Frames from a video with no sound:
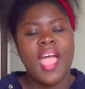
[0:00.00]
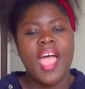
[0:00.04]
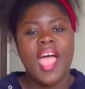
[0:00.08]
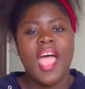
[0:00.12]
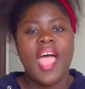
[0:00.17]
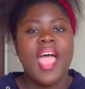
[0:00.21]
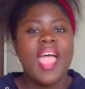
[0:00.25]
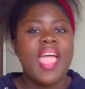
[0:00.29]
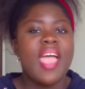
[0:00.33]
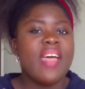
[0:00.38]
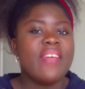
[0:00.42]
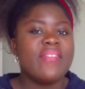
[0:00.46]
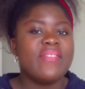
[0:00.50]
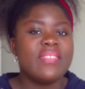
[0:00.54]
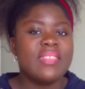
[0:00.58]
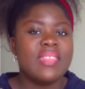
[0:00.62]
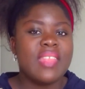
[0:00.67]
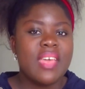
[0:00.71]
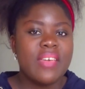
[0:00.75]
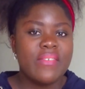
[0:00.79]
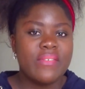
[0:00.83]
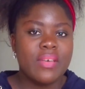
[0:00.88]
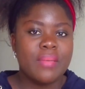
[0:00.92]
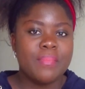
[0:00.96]
have
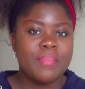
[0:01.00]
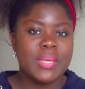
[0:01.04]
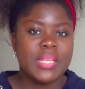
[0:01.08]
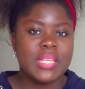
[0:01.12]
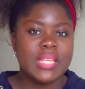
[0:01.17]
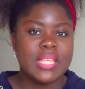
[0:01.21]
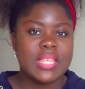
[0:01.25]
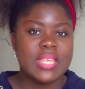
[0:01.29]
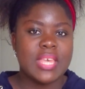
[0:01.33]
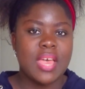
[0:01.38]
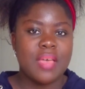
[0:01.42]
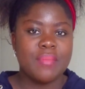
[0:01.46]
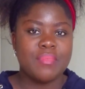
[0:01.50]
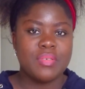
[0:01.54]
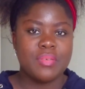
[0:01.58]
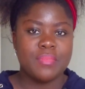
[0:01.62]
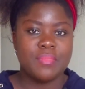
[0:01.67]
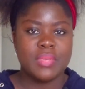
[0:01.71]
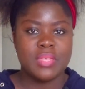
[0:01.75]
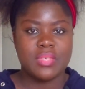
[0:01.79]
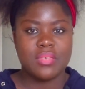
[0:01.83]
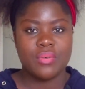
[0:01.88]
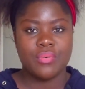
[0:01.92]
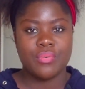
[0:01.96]
never been the type to
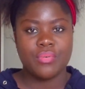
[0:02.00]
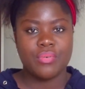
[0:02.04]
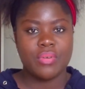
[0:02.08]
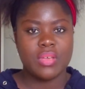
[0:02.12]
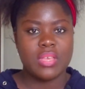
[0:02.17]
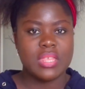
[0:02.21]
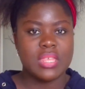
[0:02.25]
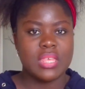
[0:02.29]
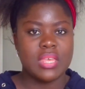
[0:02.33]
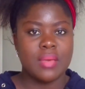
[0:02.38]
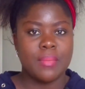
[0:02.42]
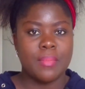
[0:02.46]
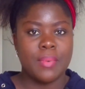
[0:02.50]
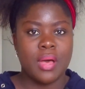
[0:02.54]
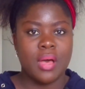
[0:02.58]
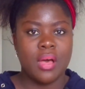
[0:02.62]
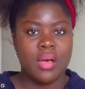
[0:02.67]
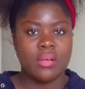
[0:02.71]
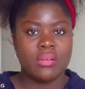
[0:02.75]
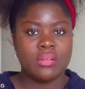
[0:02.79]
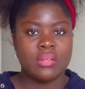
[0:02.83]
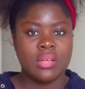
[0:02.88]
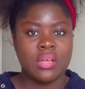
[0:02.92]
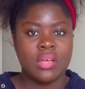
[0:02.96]
be so crazy
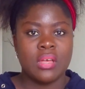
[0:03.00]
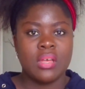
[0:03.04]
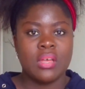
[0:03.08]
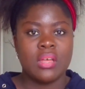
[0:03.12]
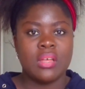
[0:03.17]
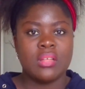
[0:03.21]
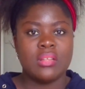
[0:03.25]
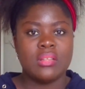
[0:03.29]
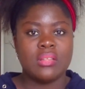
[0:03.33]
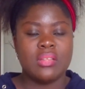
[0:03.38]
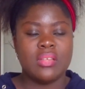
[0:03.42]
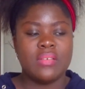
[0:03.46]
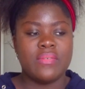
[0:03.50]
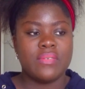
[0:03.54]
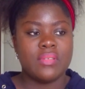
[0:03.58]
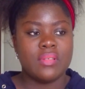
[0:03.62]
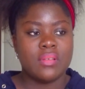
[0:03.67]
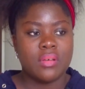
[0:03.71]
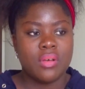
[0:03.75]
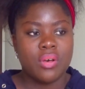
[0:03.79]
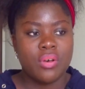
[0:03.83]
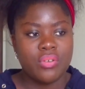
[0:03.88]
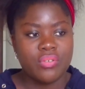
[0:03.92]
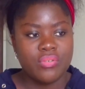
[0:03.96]
about leaving
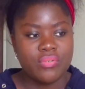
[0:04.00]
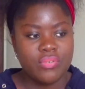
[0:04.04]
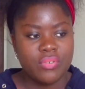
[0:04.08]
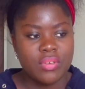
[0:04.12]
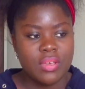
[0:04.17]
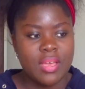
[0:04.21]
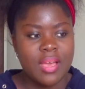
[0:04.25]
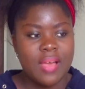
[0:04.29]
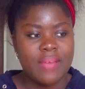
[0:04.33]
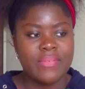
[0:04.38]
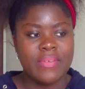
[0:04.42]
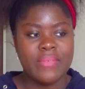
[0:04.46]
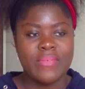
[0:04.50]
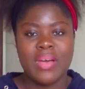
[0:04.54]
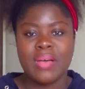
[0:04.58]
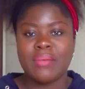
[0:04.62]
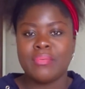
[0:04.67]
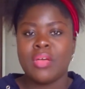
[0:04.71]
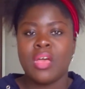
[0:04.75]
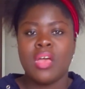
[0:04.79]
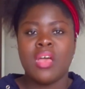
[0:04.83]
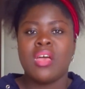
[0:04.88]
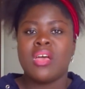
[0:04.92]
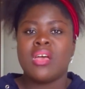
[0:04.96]
the country. I've never,